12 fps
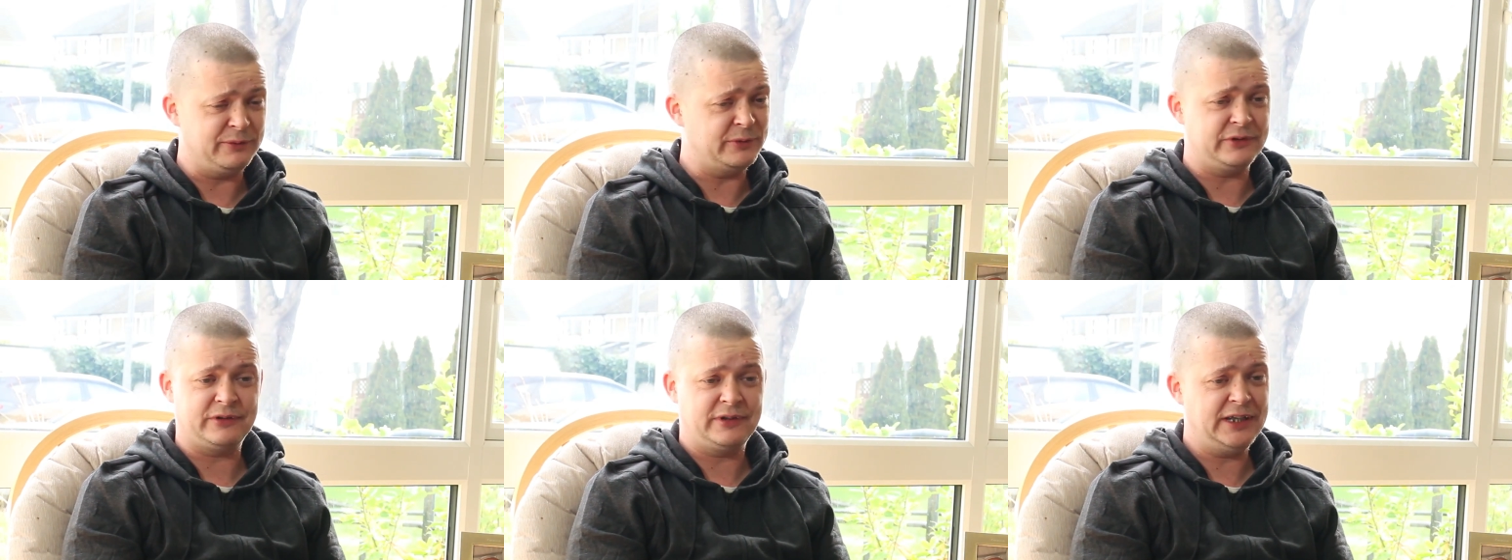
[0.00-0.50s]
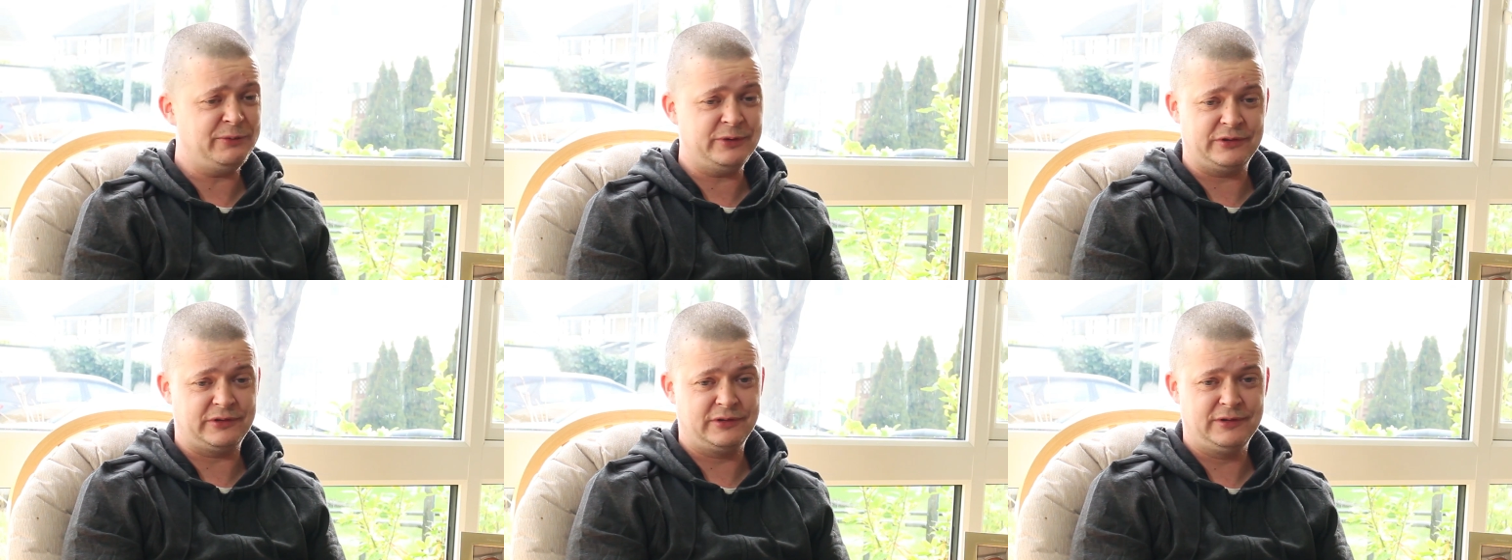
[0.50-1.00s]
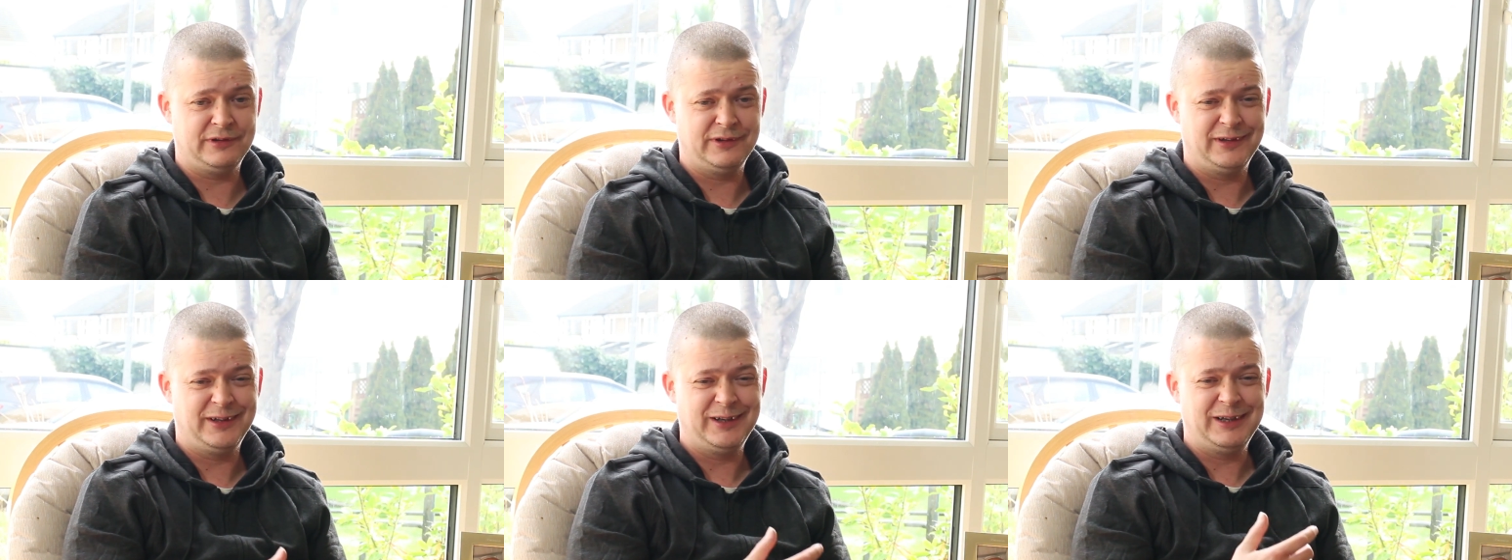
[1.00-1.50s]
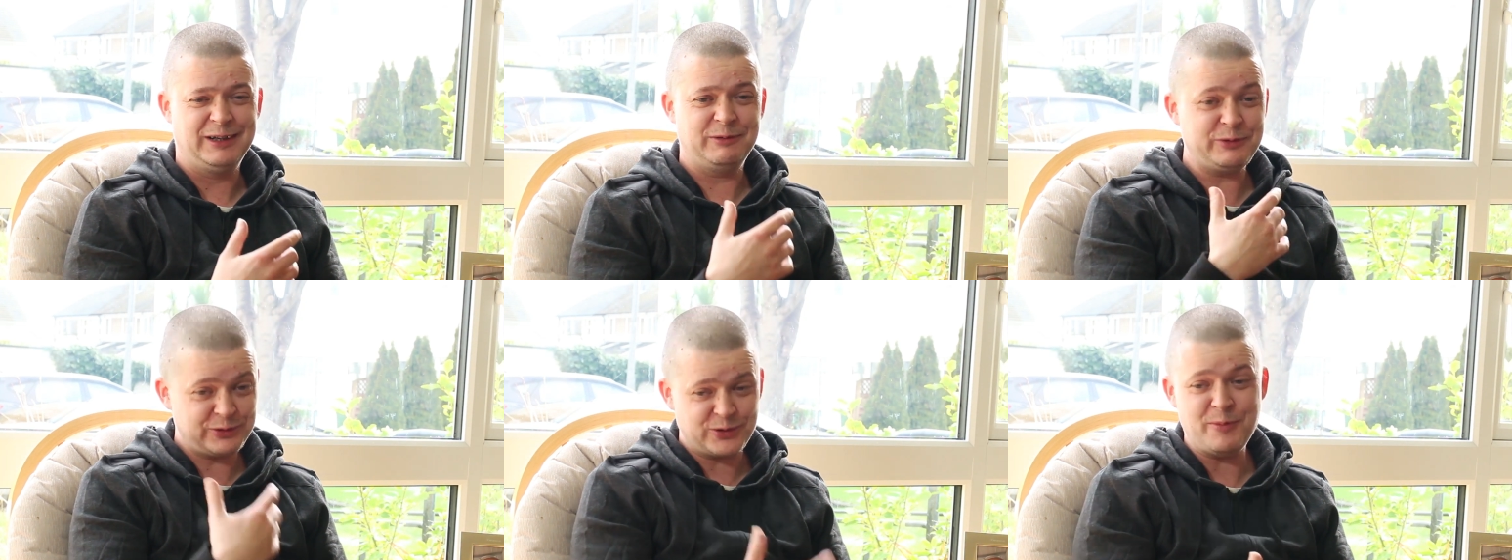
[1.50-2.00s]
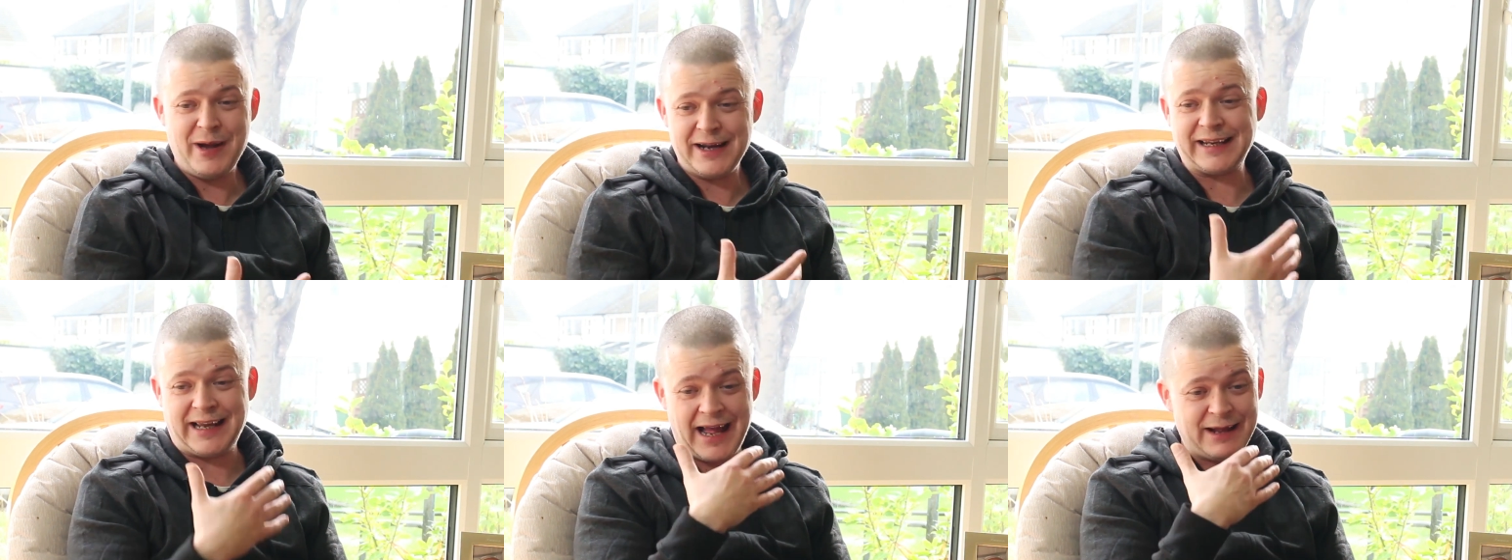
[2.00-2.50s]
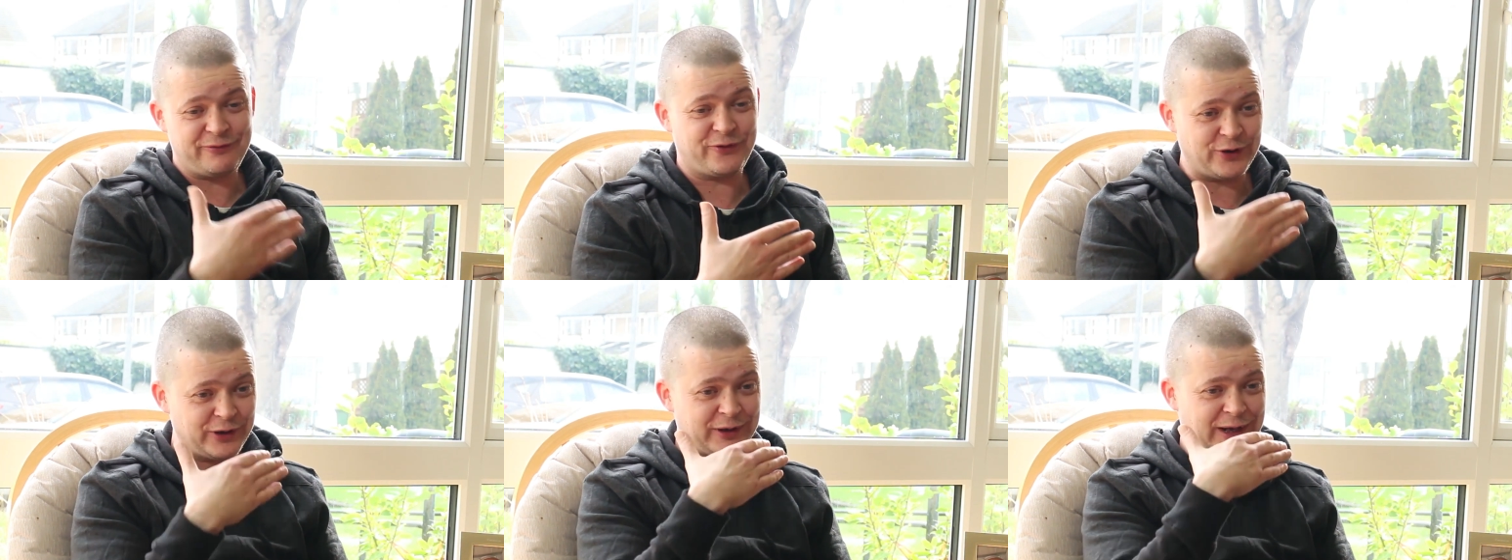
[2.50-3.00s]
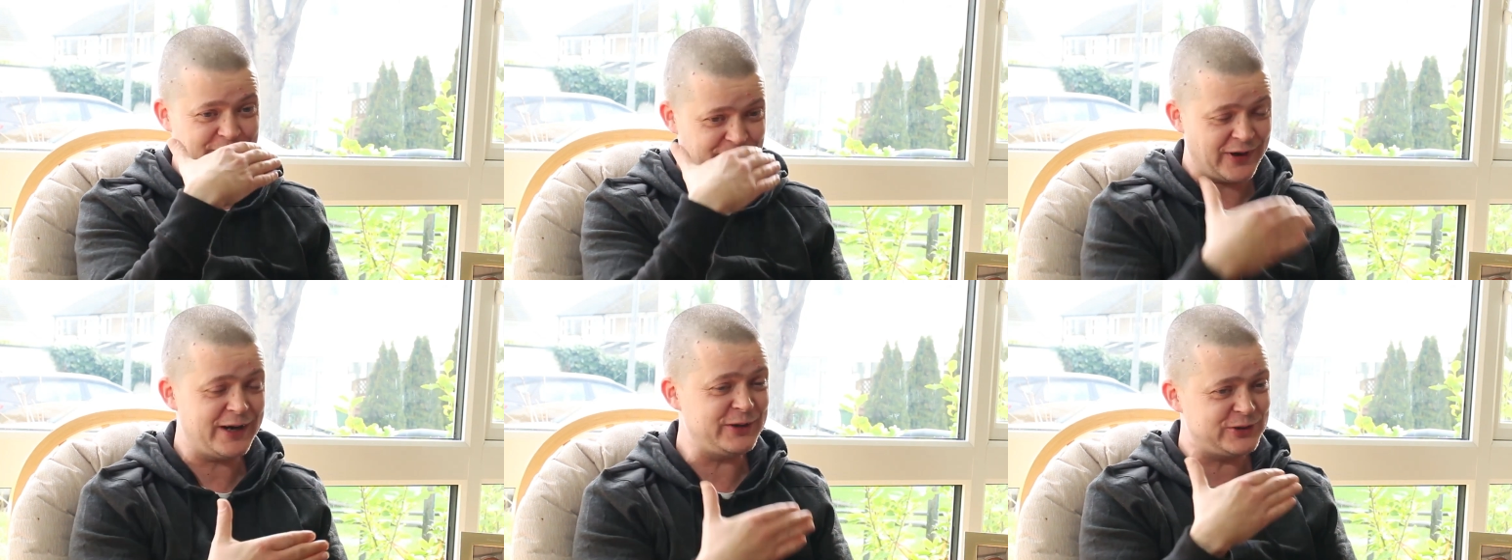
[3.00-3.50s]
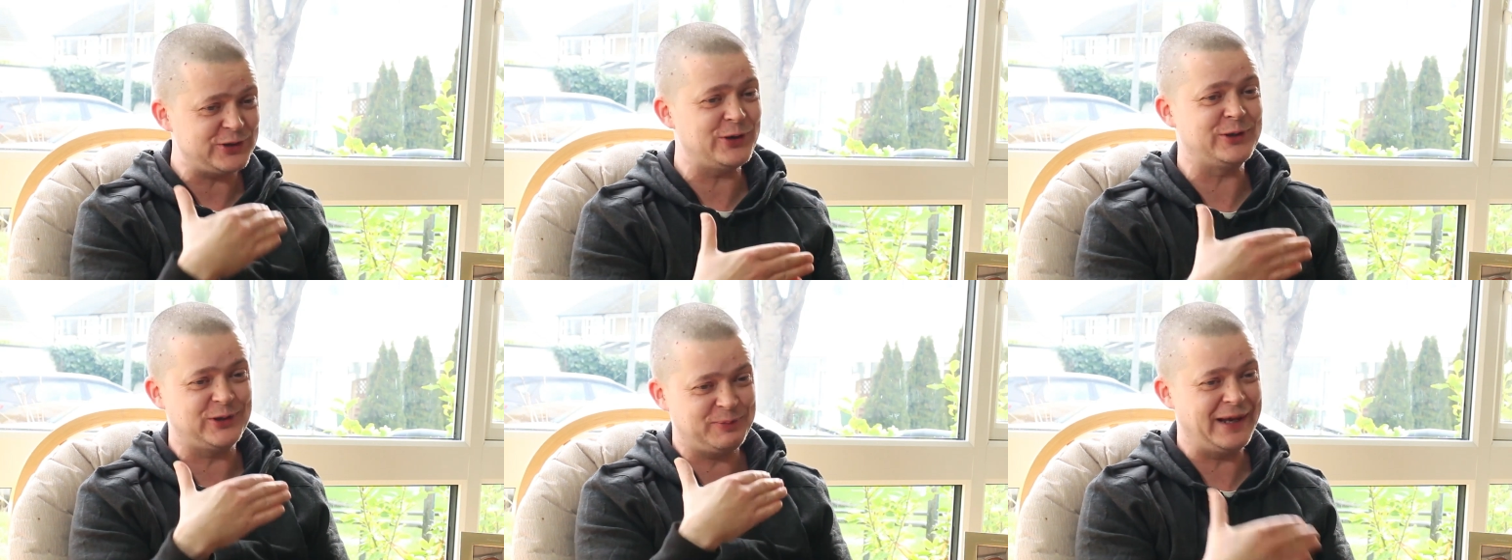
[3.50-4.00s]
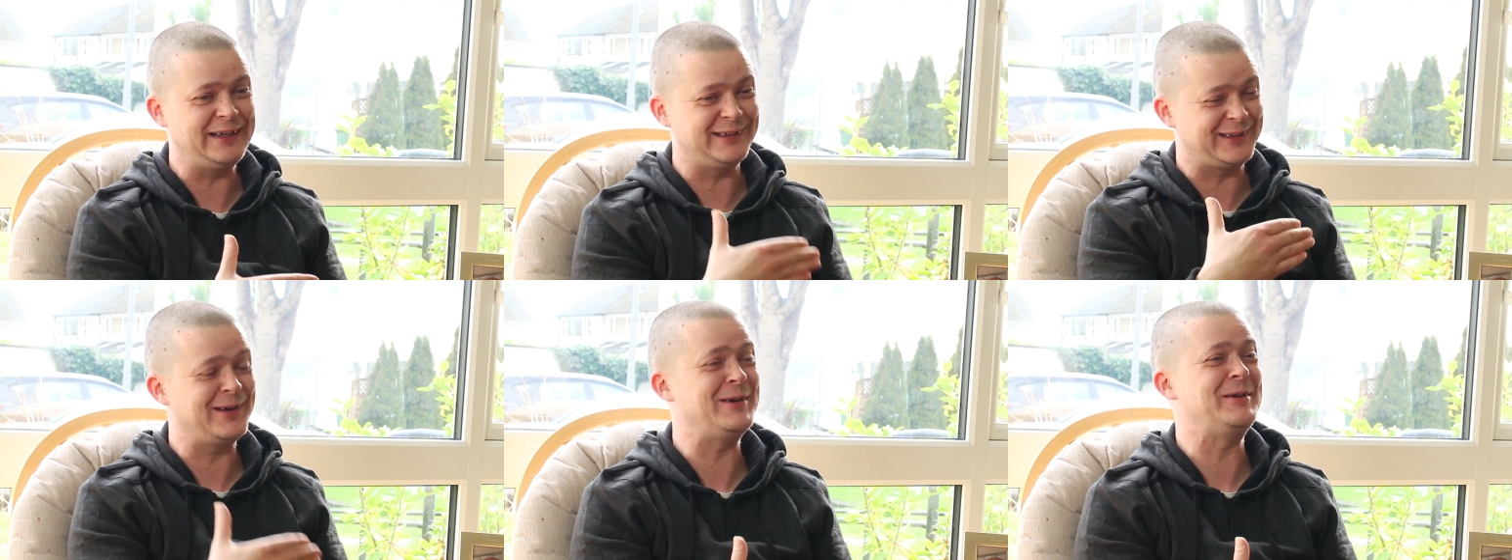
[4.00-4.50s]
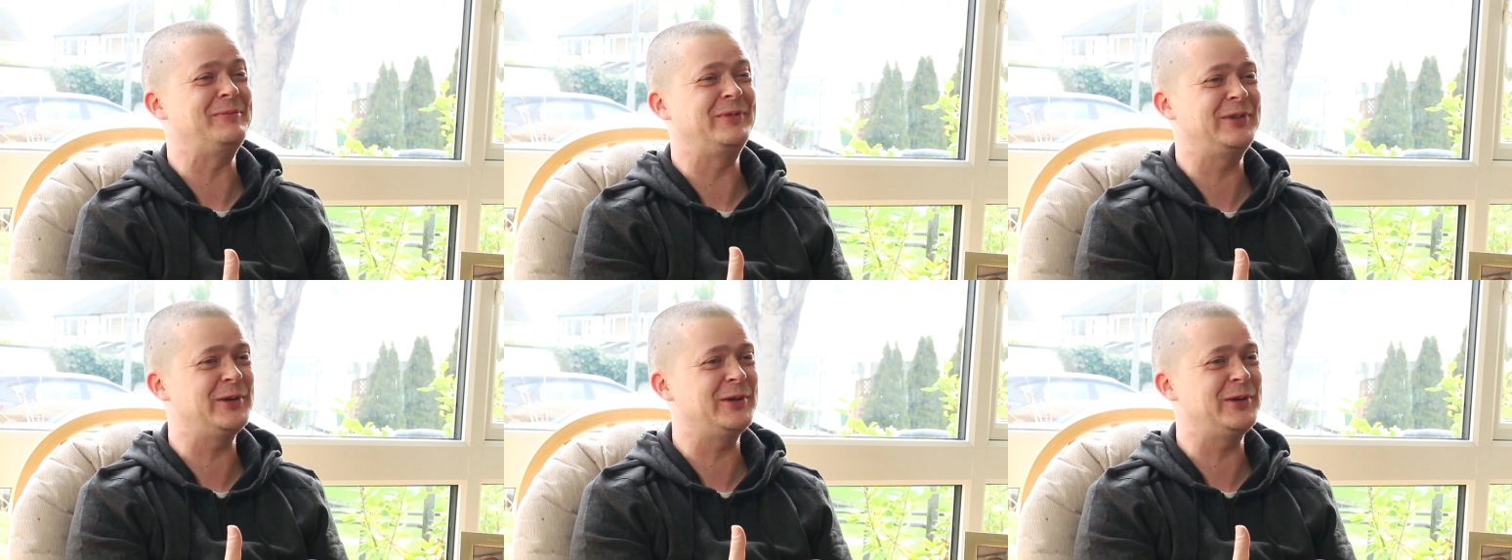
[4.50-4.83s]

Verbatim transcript: It was it was it was traumatic for a very short space of time.